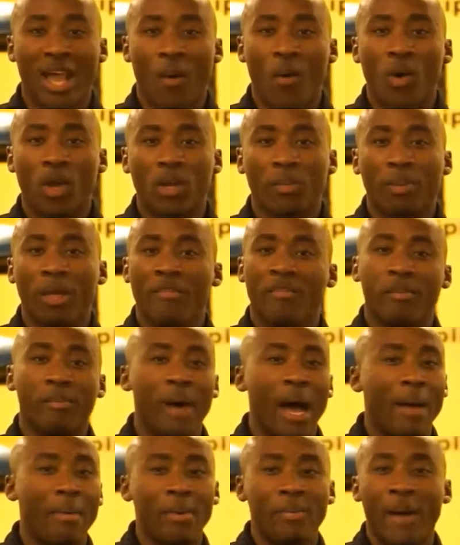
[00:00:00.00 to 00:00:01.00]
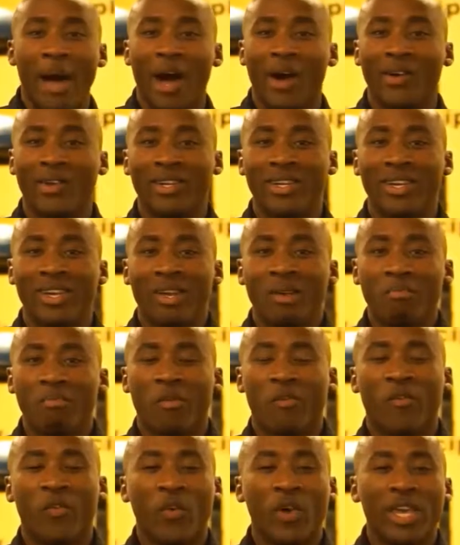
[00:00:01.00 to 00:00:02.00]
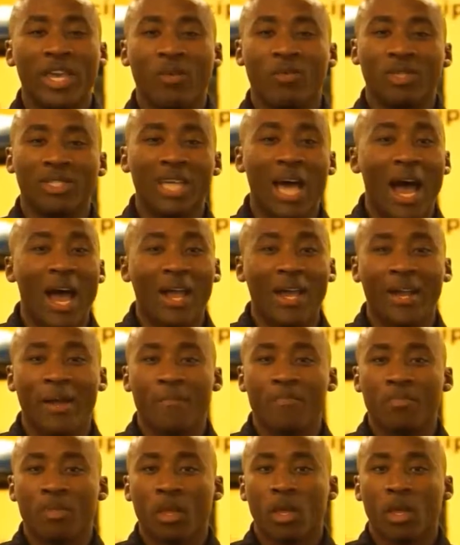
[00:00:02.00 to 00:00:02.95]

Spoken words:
I wanted to play for Bobby Bowden before he retired.